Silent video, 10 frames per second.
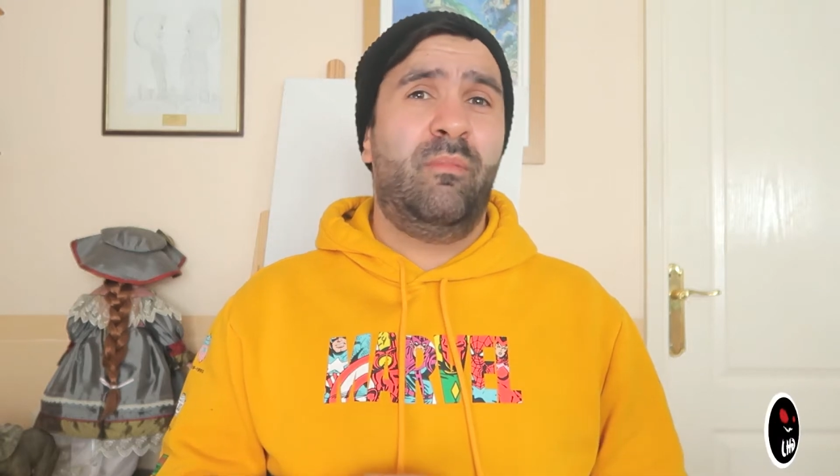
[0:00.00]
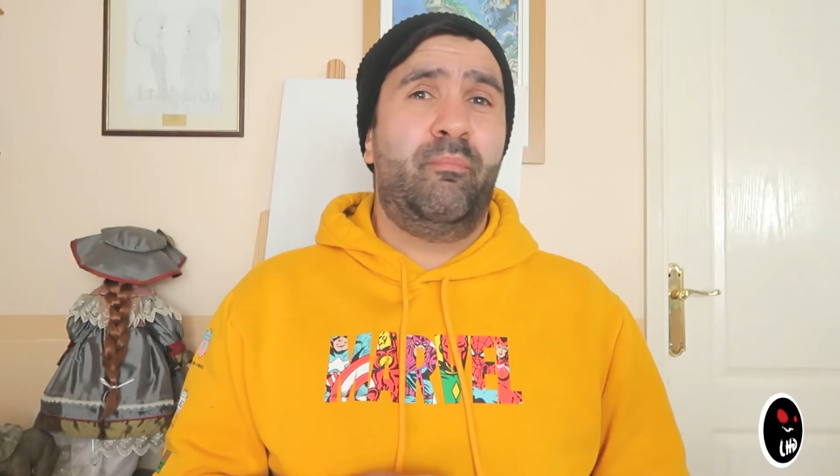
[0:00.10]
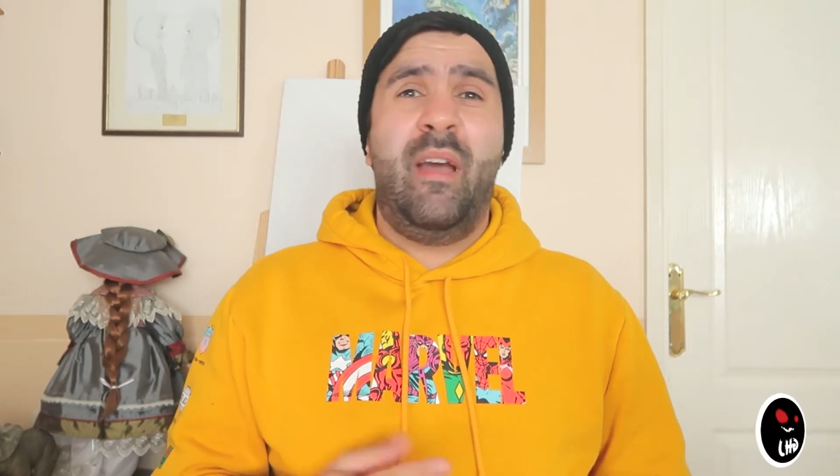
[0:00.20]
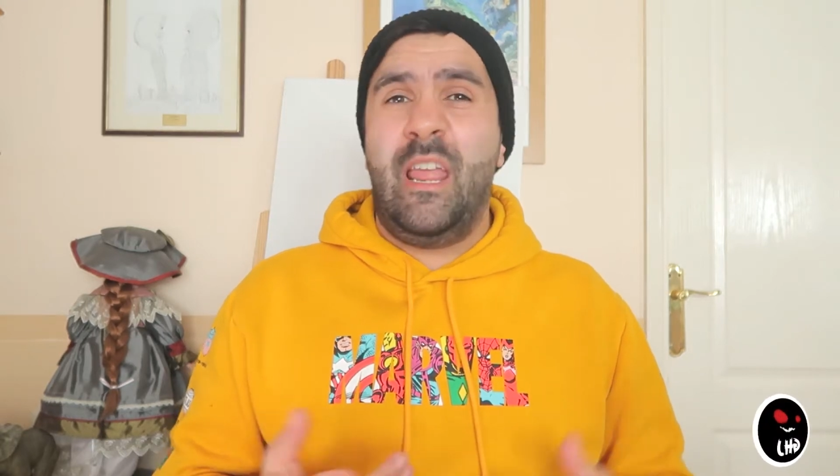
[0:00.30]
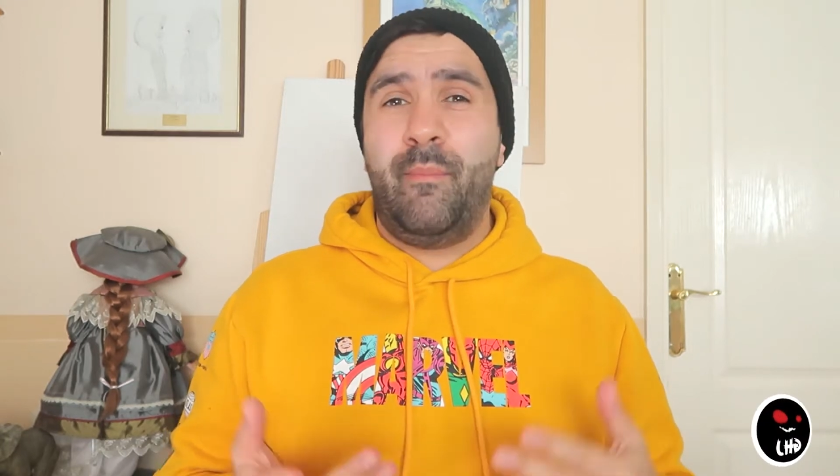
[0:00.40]

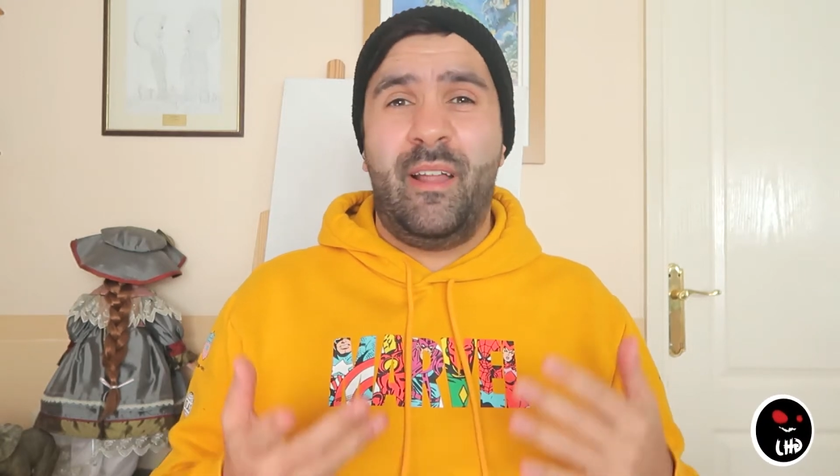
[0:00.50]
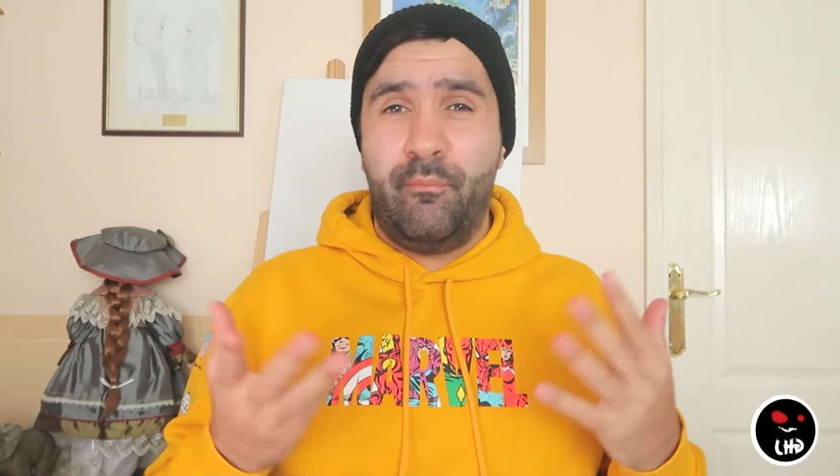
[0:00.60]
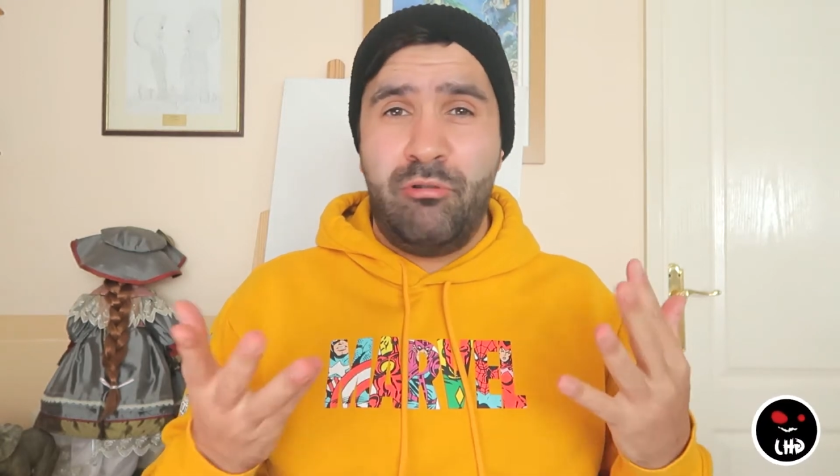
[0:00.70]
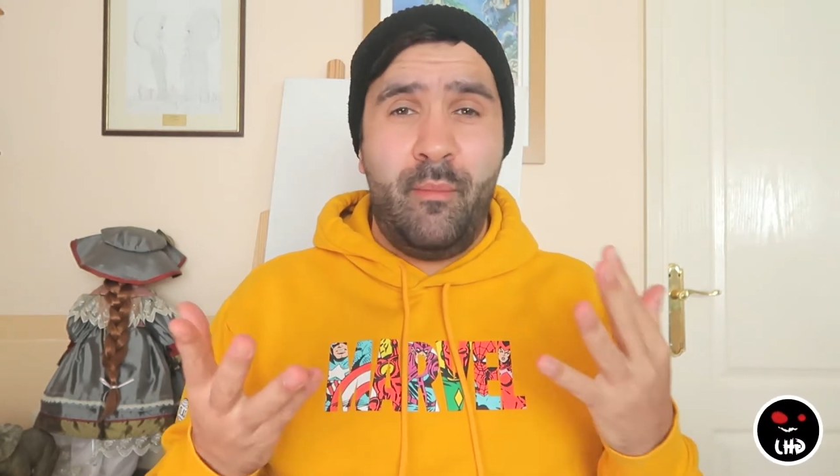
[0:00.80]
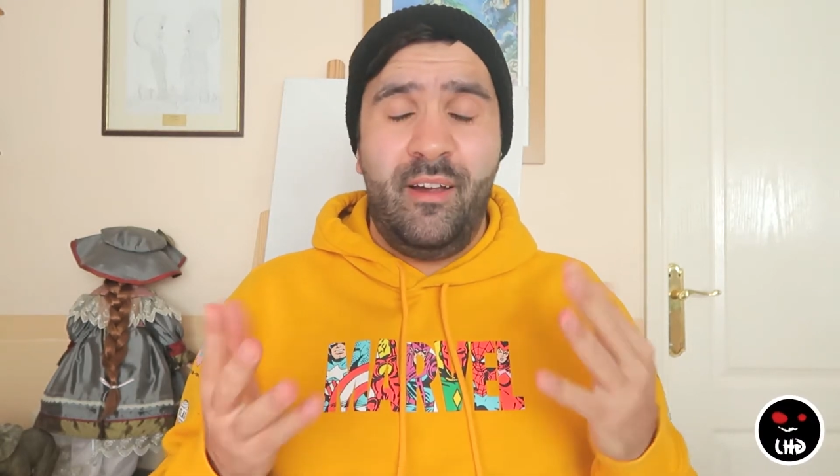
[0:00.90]
Mainly about the
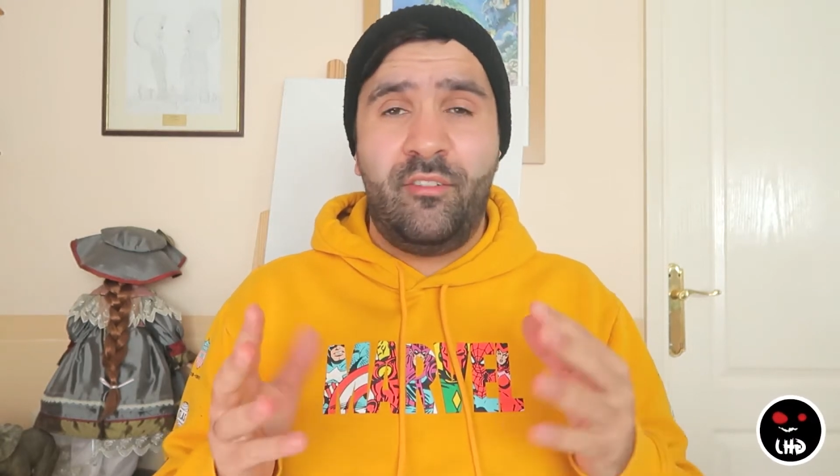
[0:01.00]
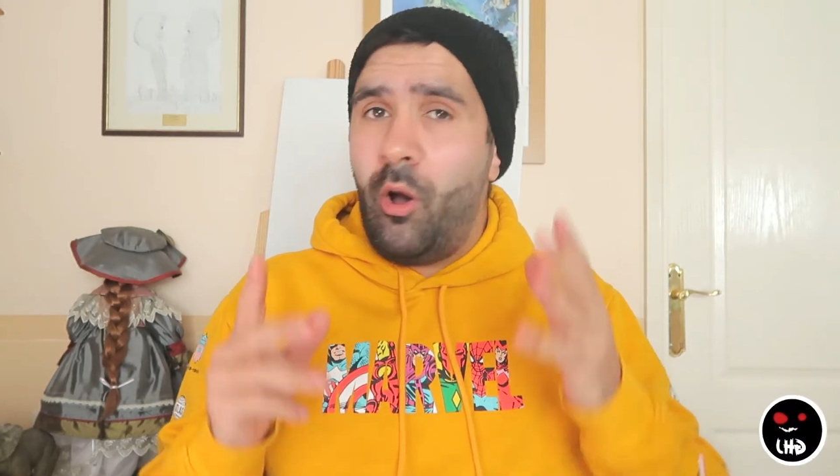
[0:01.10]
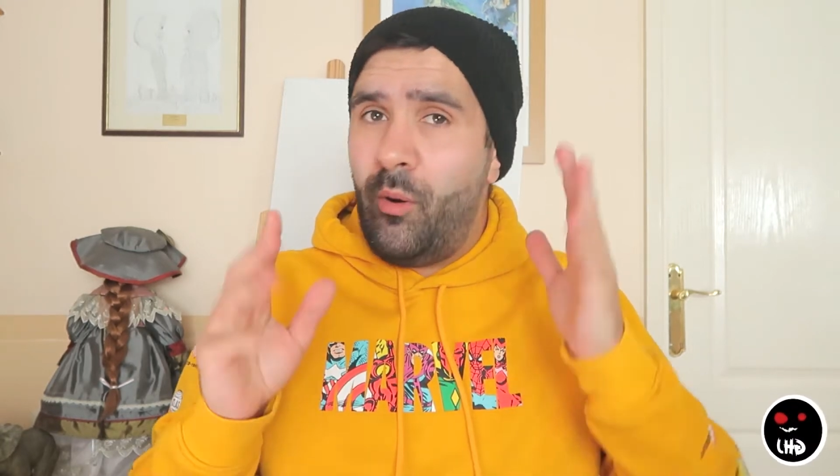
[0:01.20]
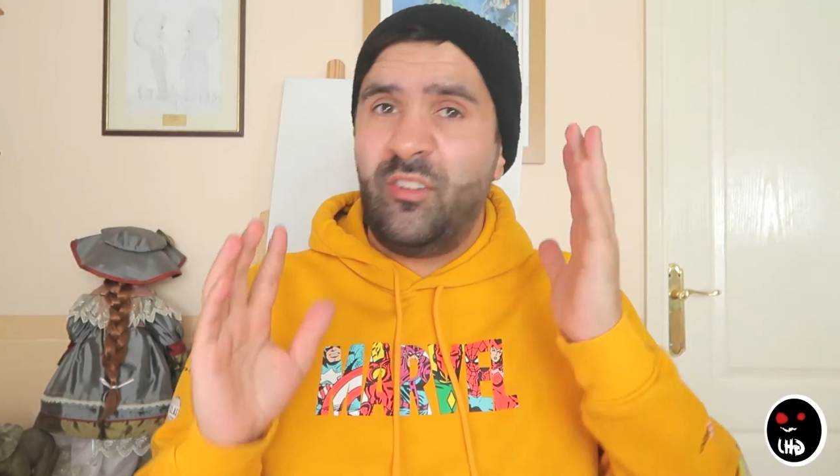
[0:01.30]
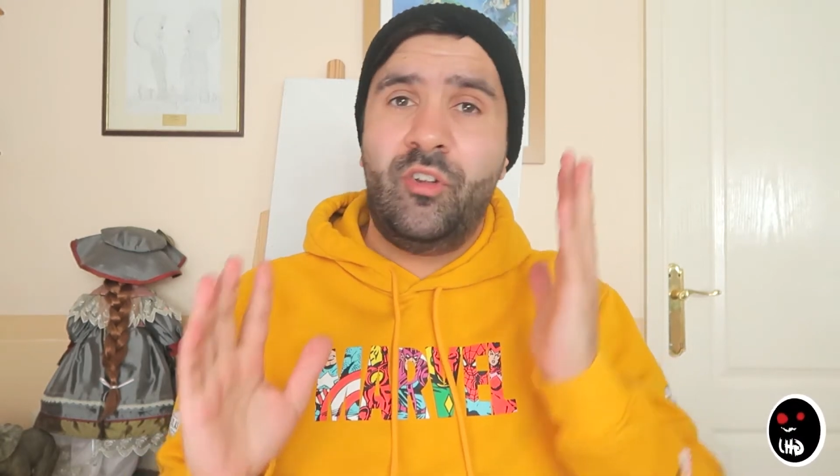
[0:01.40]
premise.
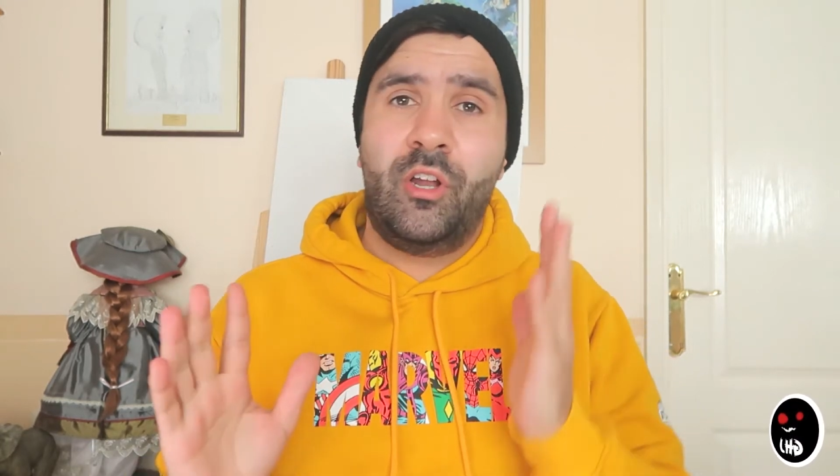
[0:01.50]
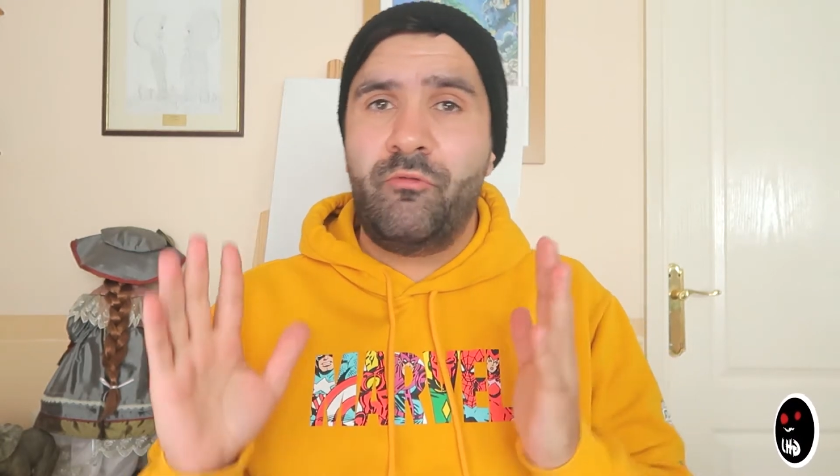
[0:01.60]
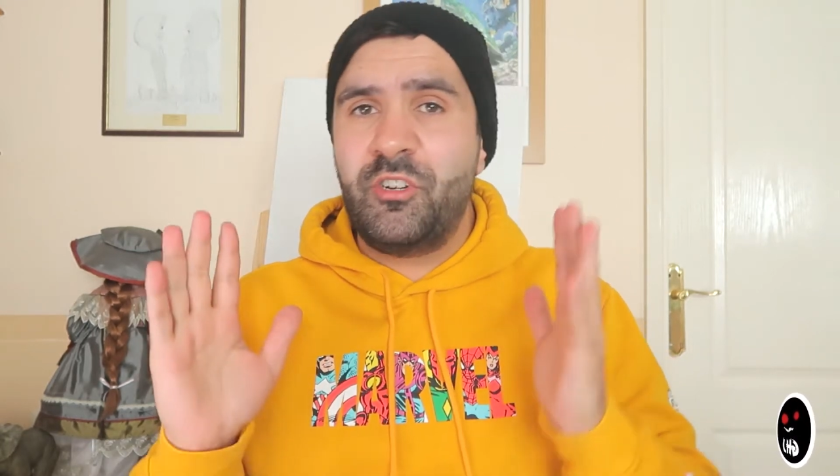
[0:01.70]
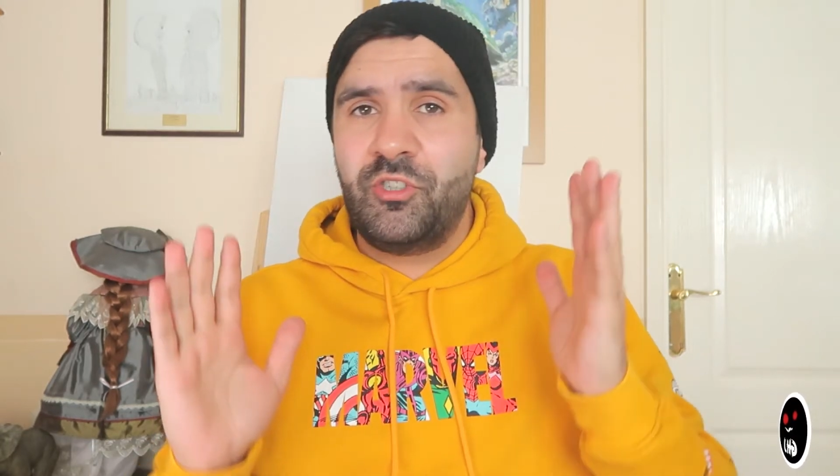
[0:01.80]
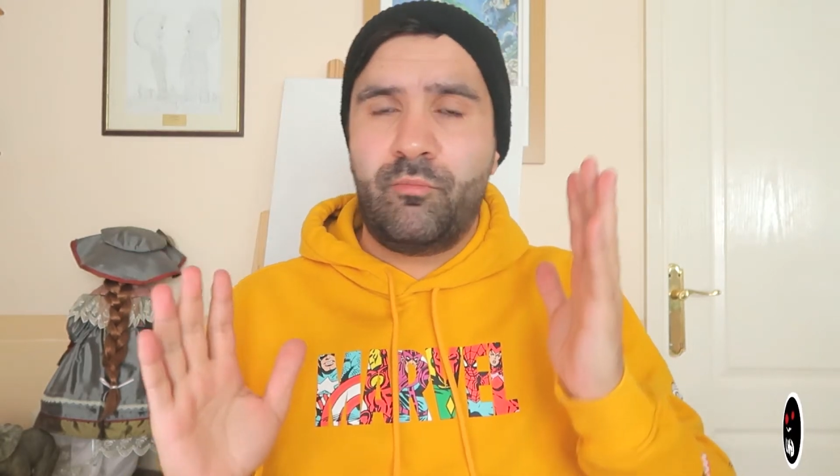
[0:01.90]
Oh, it's not an
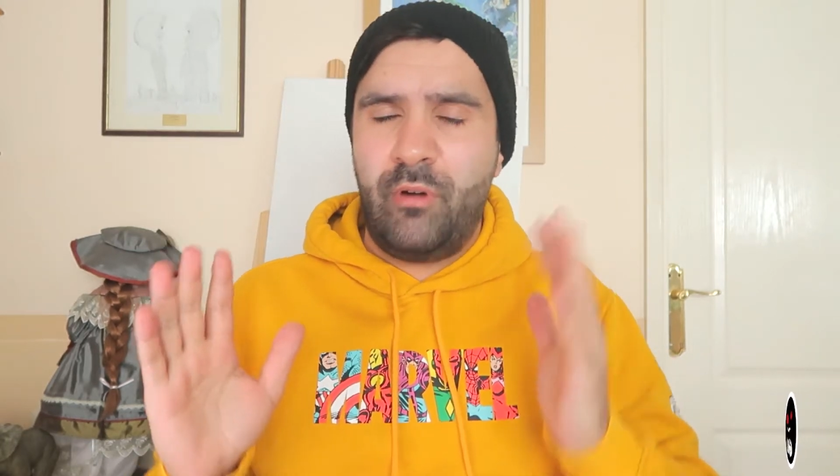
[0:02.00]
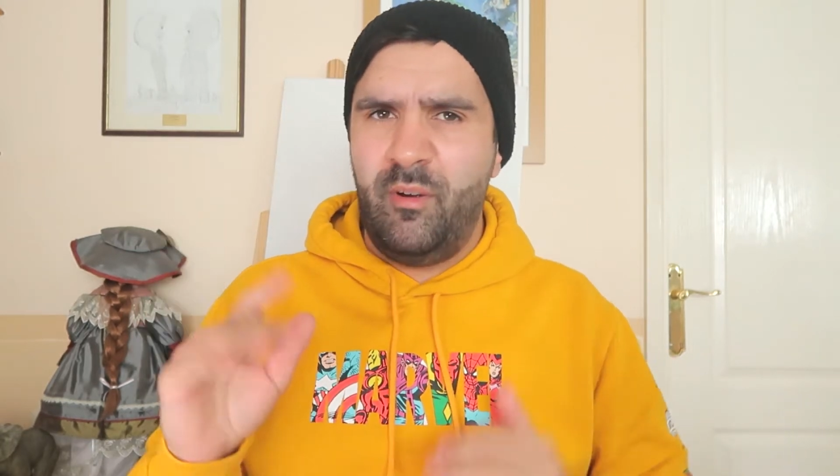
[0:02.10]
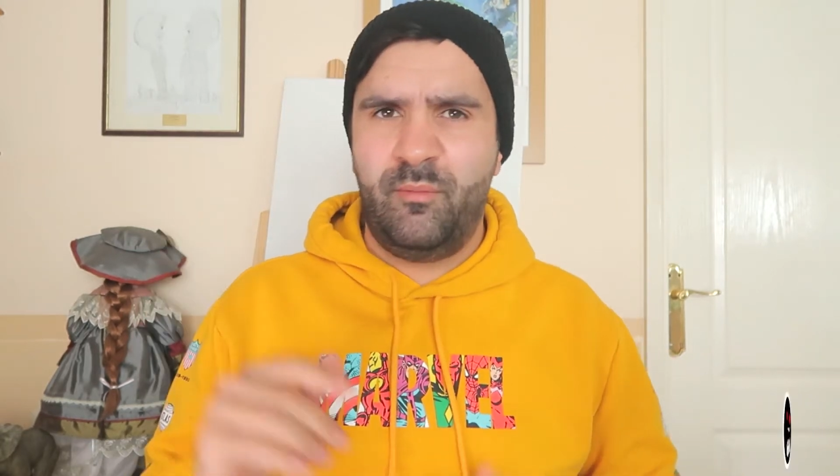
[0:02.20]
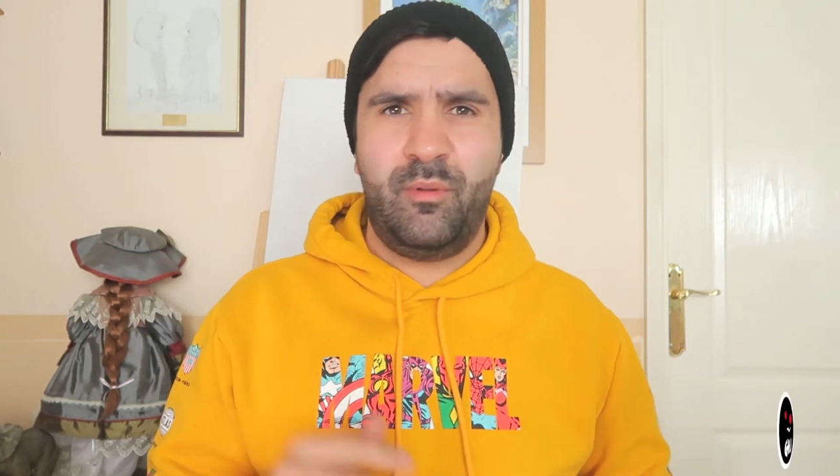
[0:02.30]
original premise,